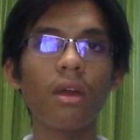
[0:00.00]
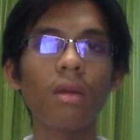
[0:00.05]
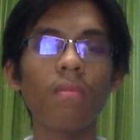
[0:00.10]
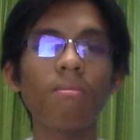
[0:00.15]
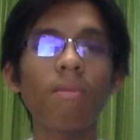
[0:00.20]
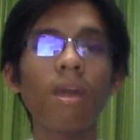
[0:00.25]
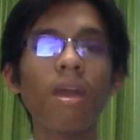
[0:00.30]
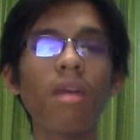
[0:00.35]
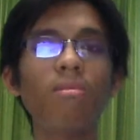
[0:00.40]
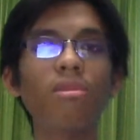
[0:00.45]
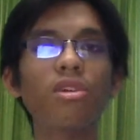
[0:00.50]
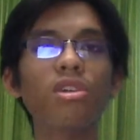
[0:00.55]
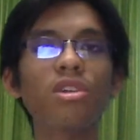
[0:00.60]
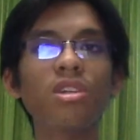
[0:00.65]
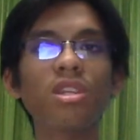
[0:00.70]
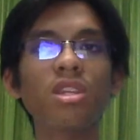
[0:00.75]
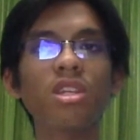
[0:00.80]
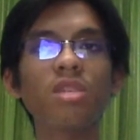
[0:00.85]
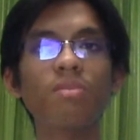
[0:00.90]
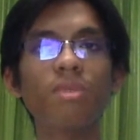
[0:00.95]
My
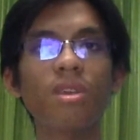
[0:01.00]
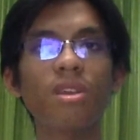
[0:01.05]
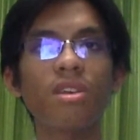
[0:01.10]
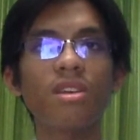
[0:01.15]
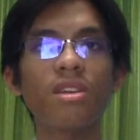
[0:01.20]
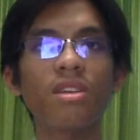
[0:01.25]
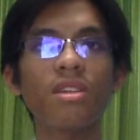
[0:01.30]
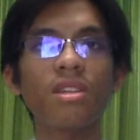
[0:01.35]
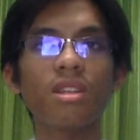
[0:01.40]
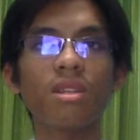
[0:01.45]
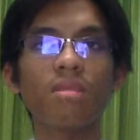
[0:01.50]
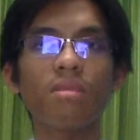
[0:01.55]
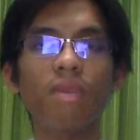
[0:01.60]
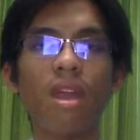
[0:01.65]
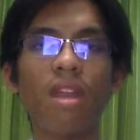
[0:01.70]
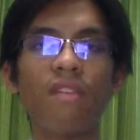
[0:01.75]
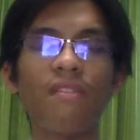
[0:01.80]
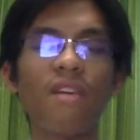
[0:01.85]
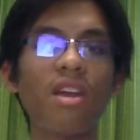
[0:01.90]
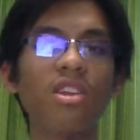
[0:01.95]
immersion experience in the
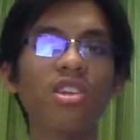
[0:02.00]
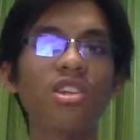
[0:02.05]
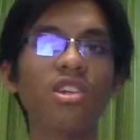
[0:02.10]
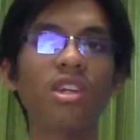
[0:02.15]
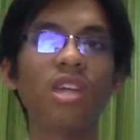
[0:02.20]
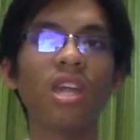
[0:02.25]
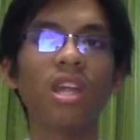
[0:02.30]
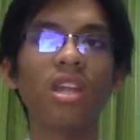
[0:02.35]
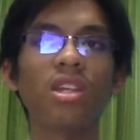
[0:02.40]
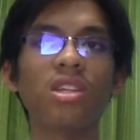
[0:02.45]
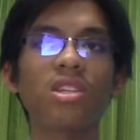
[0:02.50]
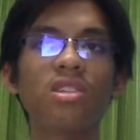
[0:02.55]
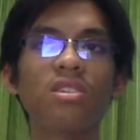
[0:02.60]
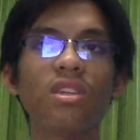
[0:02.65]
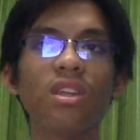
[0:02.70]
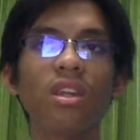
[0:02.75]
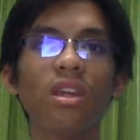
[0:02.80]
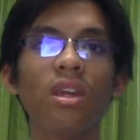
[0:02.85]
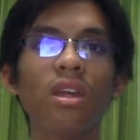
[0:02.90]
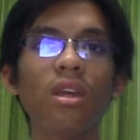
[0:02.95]
manufacturing
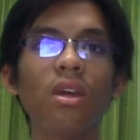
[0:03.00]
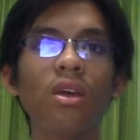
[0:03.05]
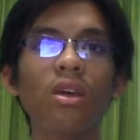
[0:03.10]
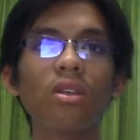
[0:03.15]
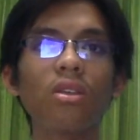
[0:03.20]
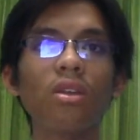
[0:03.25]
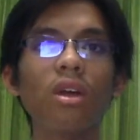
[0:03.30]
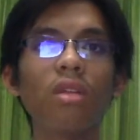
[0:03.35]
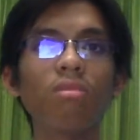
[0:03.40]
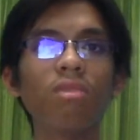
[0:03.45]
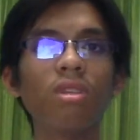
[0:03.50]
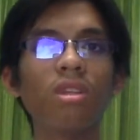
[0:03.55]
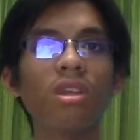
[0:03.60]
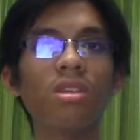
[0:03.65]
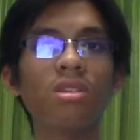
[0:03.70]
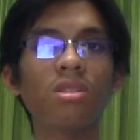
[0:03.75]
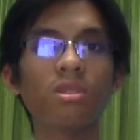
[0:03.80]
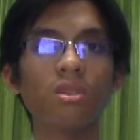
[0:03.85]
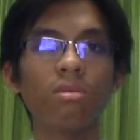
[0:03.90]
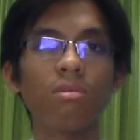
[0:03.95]
industry taught me
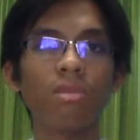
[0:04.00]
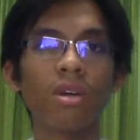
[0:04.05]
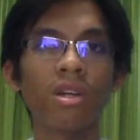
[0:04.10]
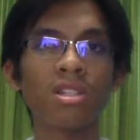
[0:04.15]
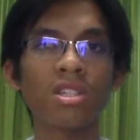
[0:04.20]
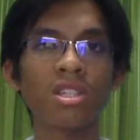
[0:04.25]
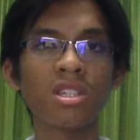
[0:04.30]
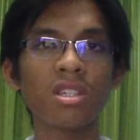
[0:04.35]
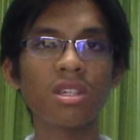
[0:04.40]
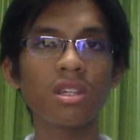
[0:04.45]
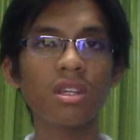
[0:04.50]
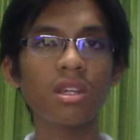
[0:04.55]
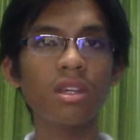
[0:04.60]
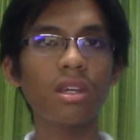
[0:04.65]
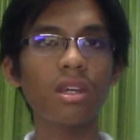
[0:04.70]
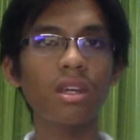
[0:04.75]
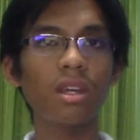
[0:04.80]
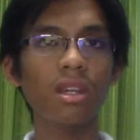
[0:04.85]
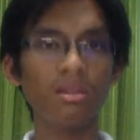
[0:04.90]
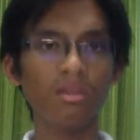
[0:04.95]
not so much.
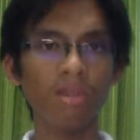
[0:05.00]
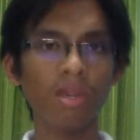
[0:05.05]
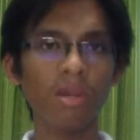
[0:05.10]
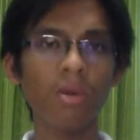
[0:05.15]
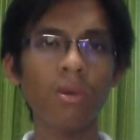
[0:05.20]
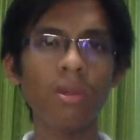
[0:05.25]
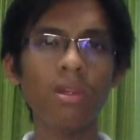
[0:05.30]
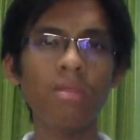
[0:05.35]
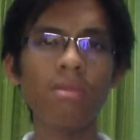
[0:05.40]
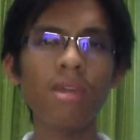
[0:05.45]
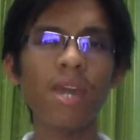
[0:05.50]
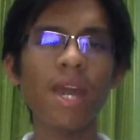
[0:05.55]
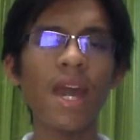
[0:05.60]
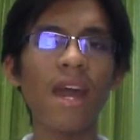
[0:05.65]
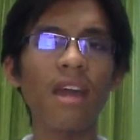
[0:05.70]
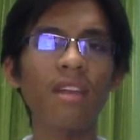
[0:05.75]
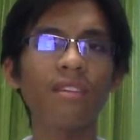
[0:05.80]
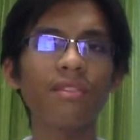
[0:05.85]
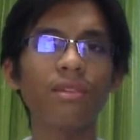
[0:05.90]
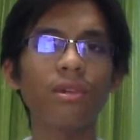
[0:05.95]
It may only be a
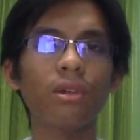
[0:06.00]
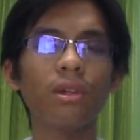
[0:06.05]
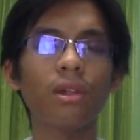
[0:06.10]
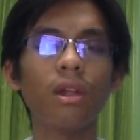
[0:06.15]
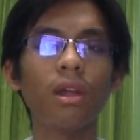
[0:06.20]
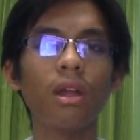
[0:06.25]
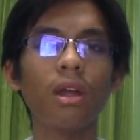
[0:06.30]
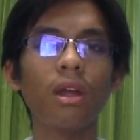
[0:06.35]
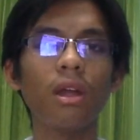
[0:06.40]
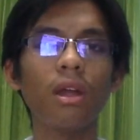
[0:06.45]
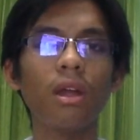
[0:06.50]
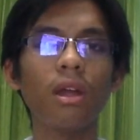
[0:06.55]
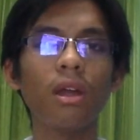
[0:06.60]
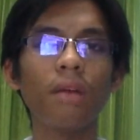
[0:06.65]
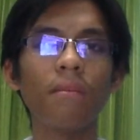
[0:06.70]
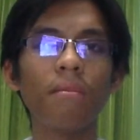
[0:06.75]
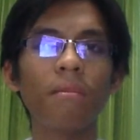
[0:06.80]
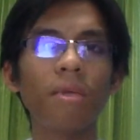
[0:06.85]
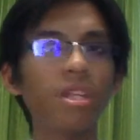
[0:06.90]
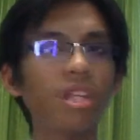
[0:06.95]
handful,
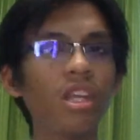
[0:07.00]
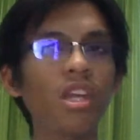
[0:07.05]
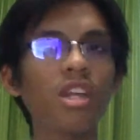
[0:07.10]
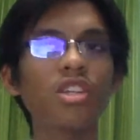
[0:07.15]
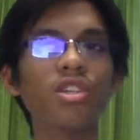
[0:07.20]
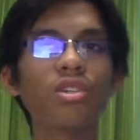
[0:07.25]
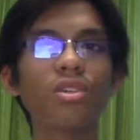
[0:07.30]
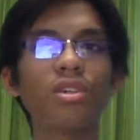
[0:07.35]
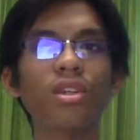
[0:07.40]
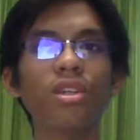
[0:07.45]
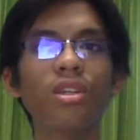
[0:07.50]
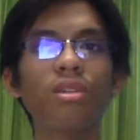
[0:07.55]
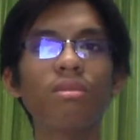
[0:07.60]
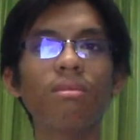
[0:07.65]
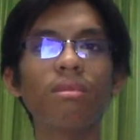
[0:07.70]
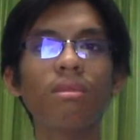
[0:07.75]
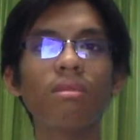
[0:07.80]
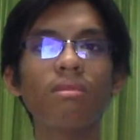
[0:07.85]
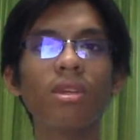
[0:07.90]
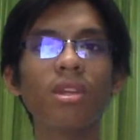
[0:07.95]
but I
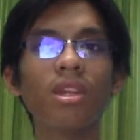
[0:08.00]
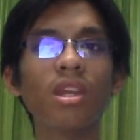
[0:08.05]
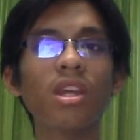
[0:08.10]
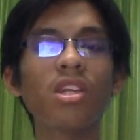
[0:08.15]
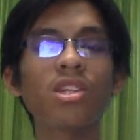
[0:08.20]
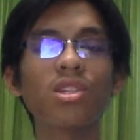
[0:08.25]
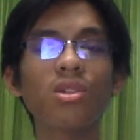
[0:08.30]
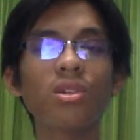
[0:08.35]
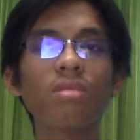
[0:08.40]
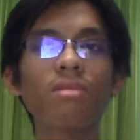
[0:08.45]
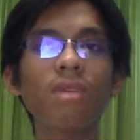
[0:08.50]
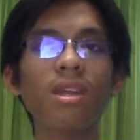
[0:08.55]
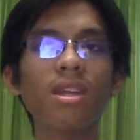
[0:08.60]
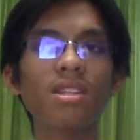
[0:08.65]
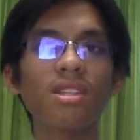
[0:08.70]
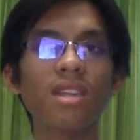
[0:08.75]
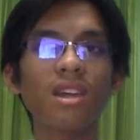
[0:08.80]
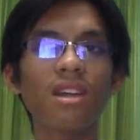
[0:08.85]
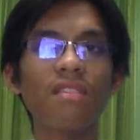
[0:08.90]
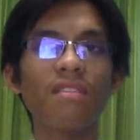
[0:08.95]
assure
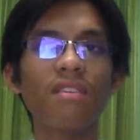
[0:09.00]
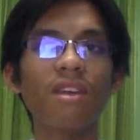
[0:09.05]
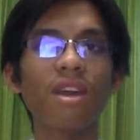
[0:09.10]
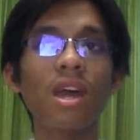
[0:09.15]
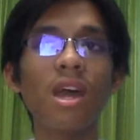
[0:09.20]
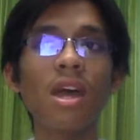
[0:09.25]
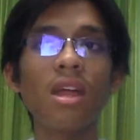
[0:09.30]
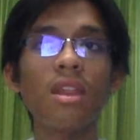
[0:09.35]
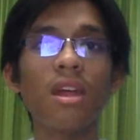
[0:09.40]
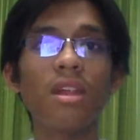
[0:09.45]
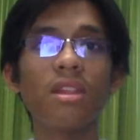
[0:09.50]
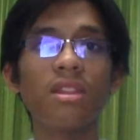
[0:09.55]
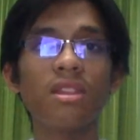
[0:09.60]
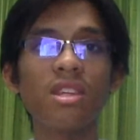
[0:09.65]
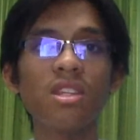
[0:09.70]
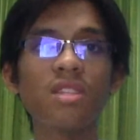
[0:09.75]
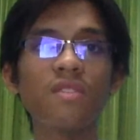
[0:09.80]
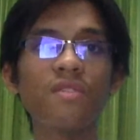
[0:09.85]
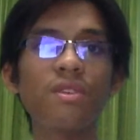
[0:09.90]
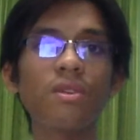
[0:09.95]
myself that
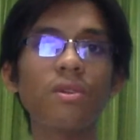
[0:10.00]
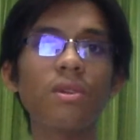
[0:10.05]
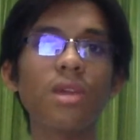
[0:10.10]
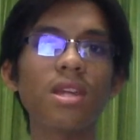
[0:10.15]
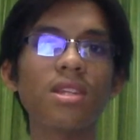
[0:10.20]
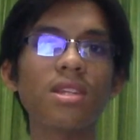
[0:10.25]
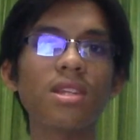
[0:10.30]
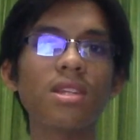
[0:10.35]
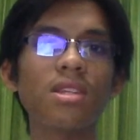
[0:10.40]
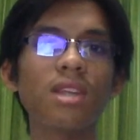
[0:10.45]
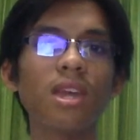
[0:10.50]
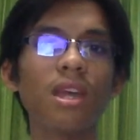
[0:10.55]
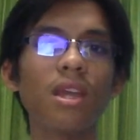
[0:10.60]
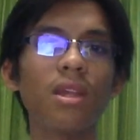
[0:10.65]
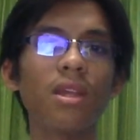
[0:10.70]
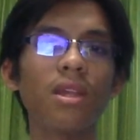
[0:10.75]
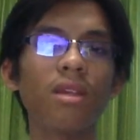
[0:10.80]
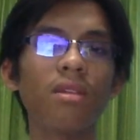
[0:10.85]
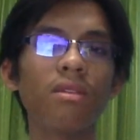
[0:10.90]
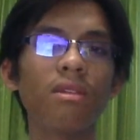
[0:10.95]
these few lessons I
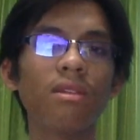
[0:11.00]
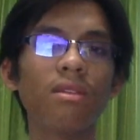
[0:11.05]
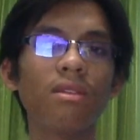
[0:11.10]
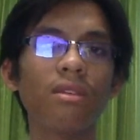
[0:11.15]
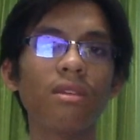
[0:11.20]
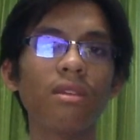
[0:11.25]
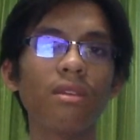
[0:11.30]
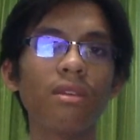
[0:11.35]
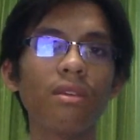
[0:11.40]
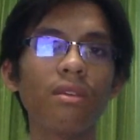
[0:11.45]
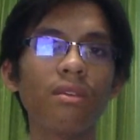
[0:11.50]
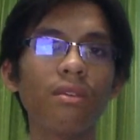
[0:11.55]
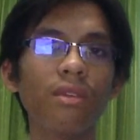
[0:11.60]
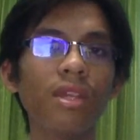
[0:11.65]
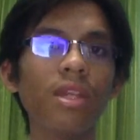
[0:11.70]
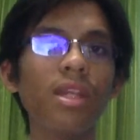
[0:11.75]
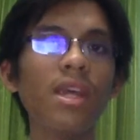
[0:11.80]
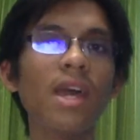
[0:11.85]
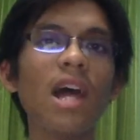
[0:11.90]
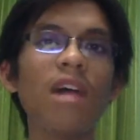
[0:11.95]
learned
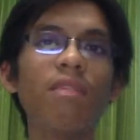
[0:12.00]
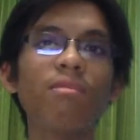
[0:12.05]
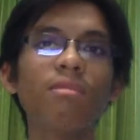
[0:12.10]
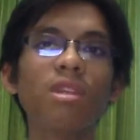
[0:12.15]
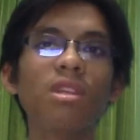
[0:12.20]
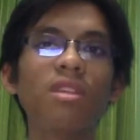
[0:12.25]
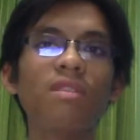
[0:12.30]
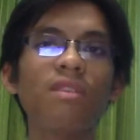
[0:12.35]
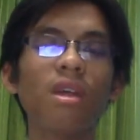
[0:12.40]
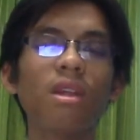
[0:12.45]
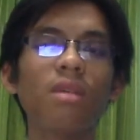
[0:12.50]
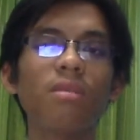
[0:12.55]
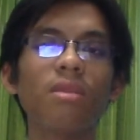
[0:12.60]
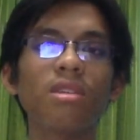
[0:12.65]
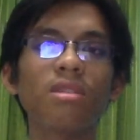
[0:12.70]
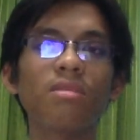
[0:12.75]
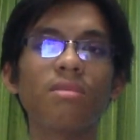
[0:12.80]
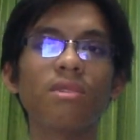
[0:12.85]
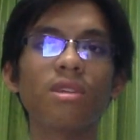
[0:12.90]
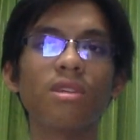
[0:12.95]
really helped me develop as
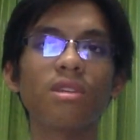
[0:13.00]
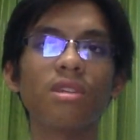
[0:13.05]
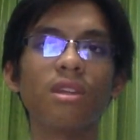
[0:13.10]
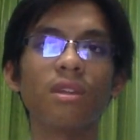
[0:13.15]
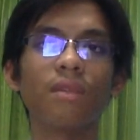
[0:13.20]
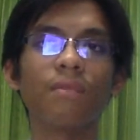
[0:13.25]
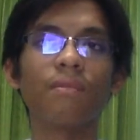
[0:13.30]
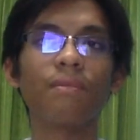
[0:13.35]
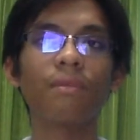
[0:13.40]
a person.